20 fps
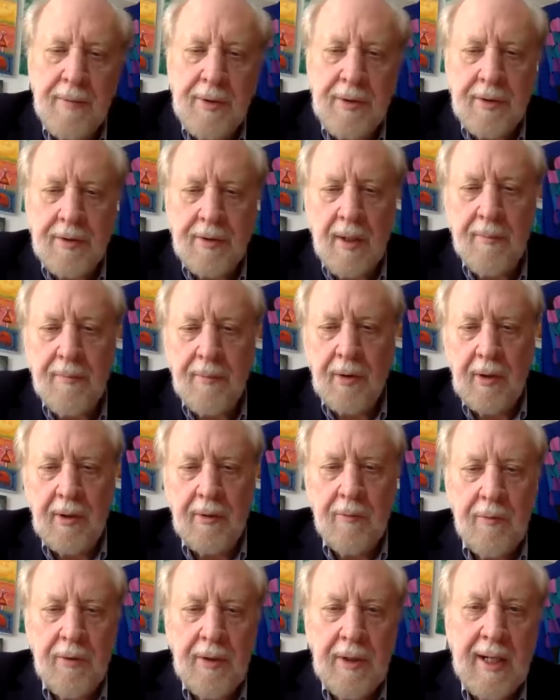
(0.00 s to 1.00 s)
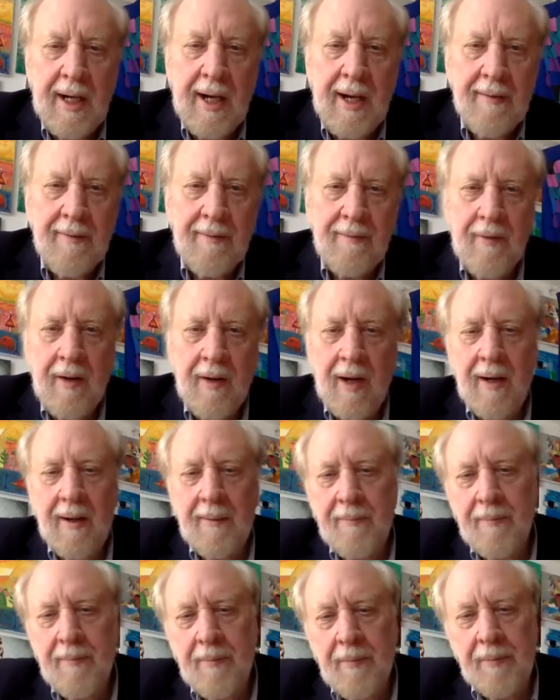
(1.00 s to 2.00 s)
Mr. Sonboli. We have
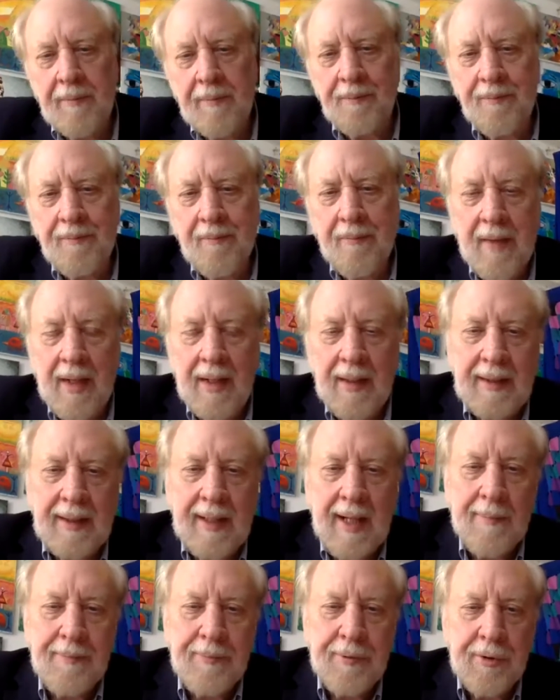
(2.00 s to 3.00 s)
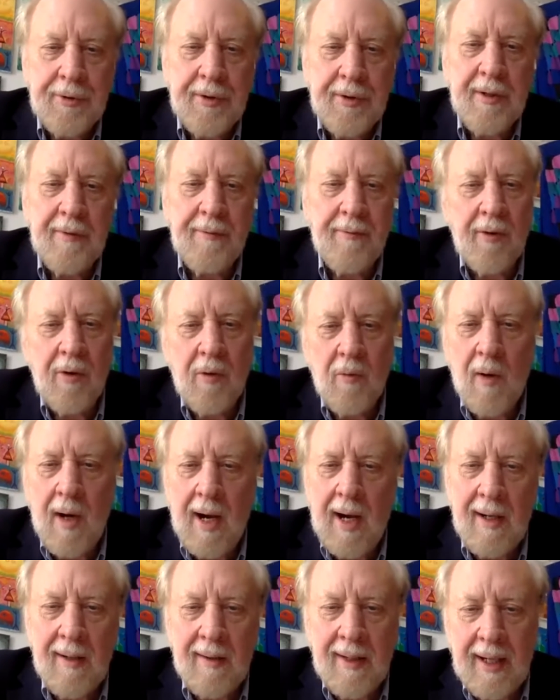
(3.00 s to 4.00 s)
kept you here for a
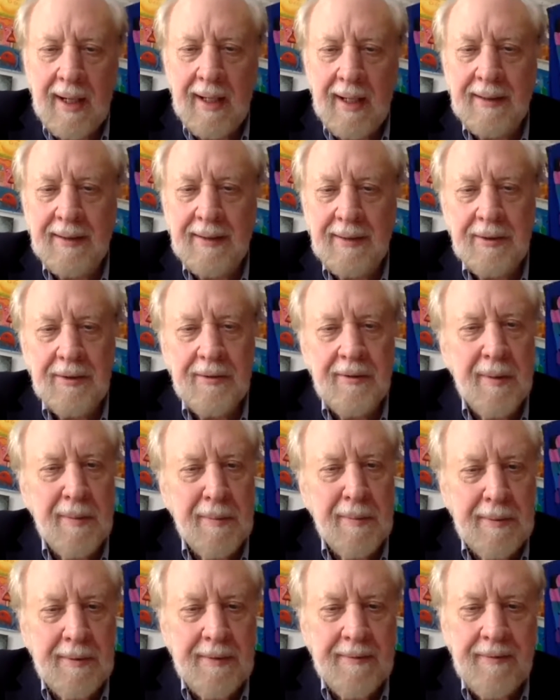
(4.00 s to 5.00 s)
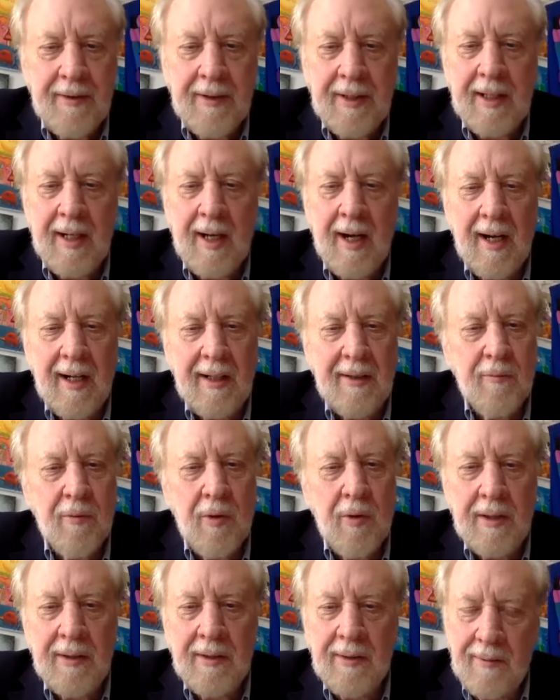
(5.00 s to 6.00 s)
while, and you have been very kind.
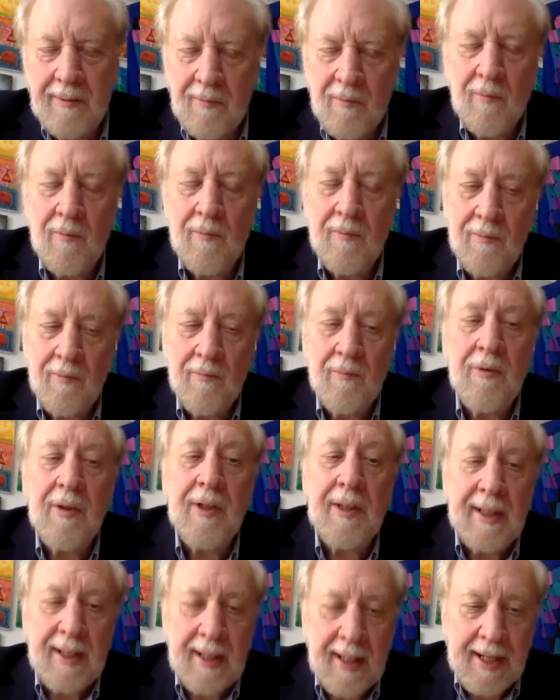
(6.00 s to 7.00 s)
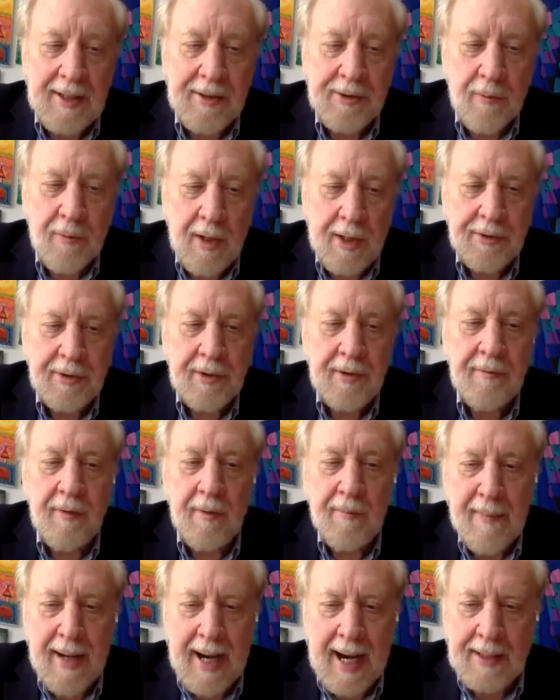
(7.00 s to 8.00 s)
One really last question
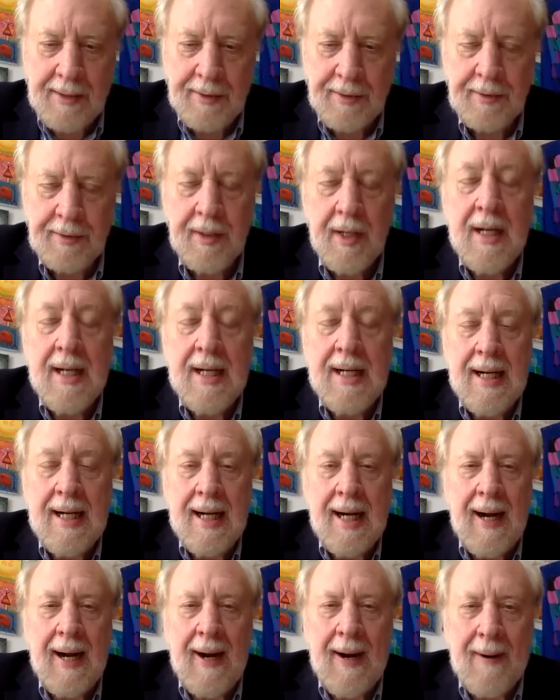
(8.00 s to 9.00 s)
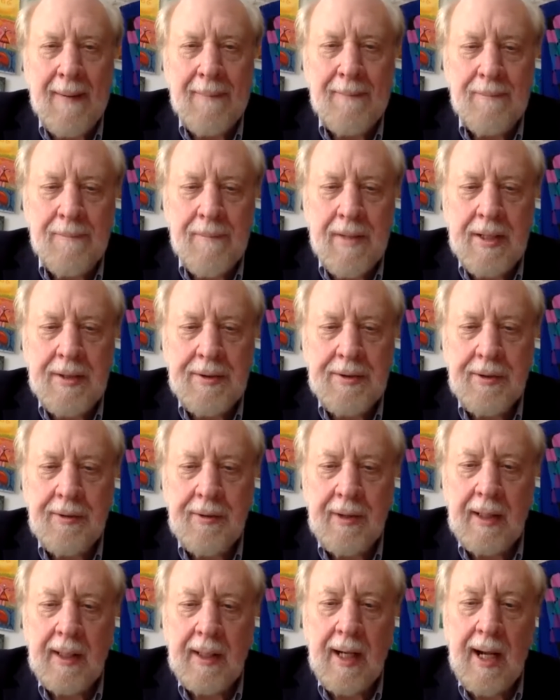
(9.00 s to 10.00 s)
from Matt's. Is there
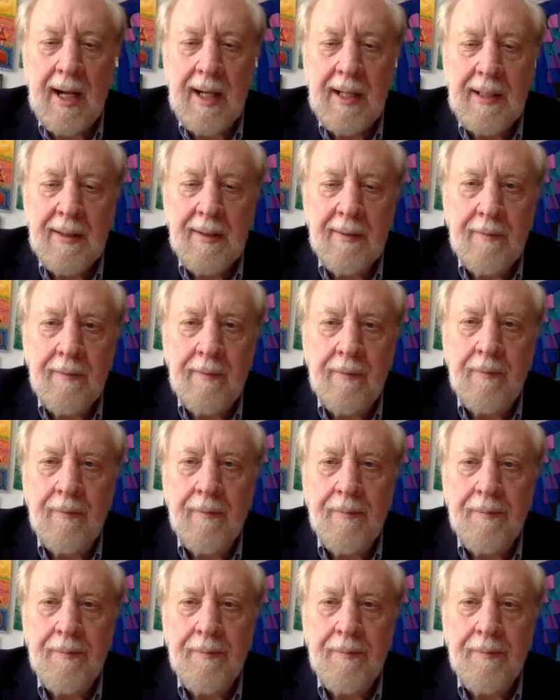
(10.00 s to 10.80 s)
a kind of